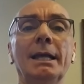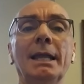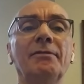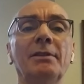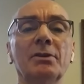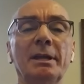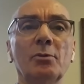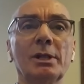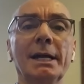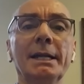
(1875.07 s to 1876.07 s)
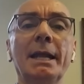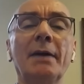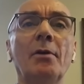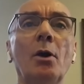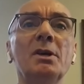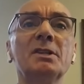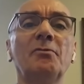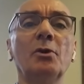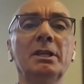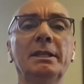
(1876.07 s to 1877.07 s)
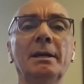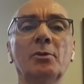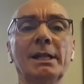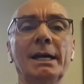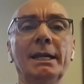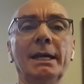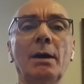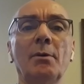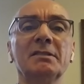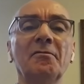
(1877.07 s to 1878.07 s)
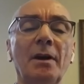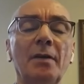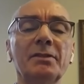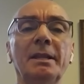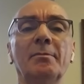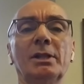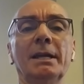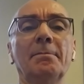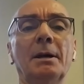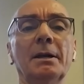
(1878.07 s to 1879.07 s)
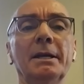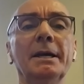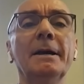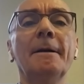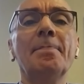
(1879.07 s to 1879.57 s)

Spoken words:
a lifelong Democrat, and I've always voted Democratic, and I was involved in the Democratic Party.